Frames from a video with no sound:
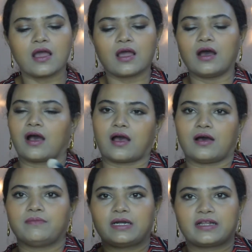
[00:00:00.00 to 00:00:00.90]

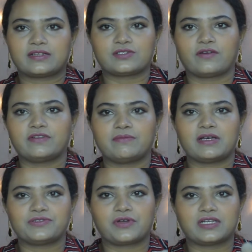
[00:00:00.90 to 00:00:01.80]
but rest of them,
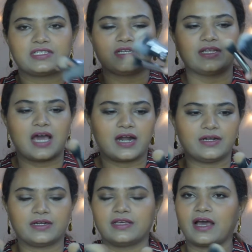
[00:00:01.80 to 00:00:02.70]
as you can see, they are
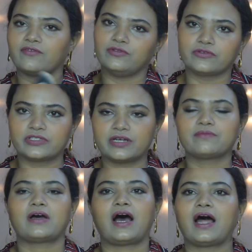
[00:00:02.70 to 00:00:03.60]
dirty. I've used them
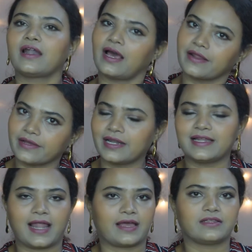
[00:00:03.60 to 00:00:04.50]
and I really
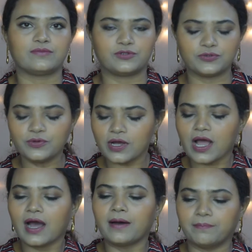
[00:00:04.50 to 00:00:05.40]
like them too.
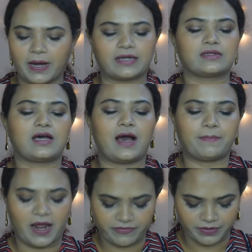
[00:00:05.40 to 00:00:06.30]
But
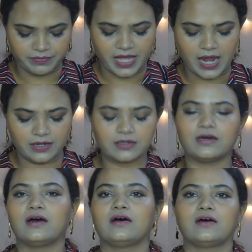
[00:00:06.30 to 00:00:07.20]
apart from that,
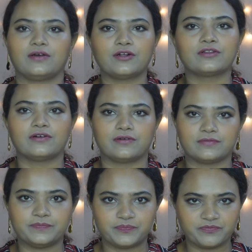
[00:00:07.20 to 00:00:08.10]
the
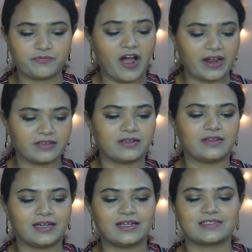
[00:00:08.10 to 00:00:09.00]
fact that
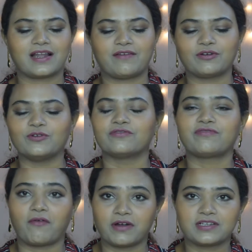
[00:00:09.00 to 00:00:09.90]
it doesn't have a good
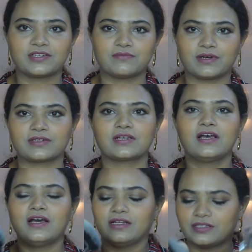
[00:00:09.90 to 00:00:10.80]
foundation brush,
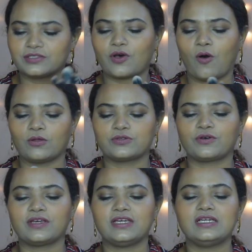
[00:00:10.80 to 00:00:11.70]
this also
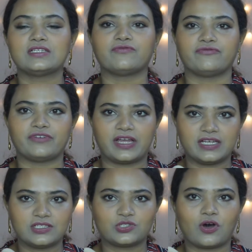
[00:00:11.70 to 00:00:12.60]
is
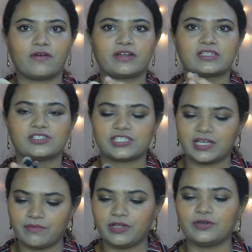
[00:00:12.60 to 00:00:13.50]
very soft,
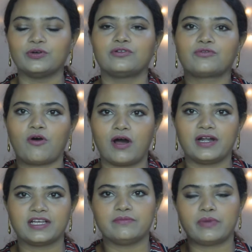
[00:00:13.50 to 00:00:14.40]
extremely good
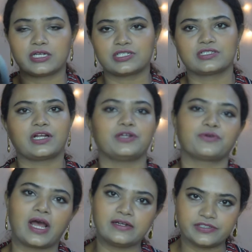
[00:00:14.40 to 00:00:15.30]
quality brushes that you
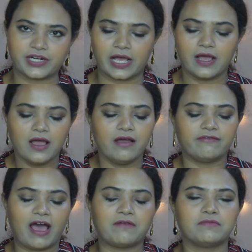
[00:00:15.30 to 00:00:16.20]
can try.
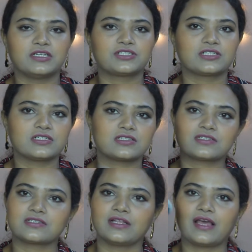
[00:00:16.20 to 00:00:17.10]
Fan
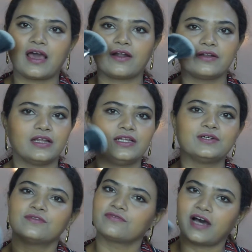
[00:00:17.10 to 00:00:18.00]
brushes, they are really
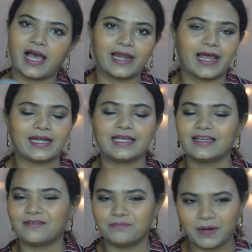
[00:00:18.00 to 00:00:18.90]
good for
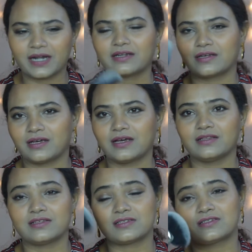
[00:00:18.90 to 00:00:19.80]
highlighting, but
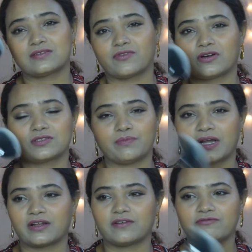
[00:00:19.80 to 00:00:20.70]
this works
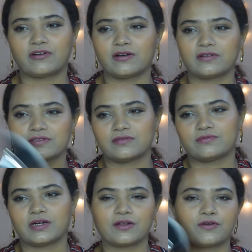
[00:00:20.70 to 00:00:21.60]
better for
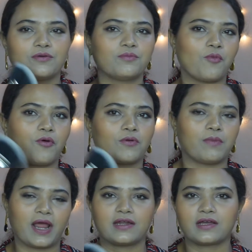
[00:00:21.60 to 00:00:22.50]
more
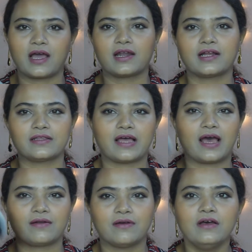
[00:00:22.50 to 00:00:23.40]
blinding highlight
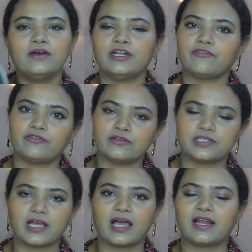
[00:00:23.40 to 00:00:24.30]
than
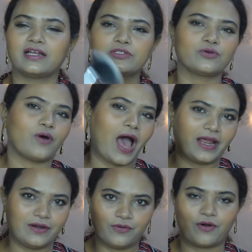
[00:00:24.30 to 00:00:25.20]
diffusing highlight, so I
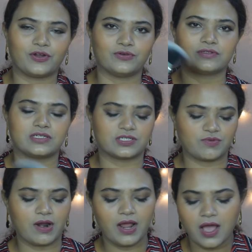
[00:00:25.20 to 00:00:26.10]
do not use this one.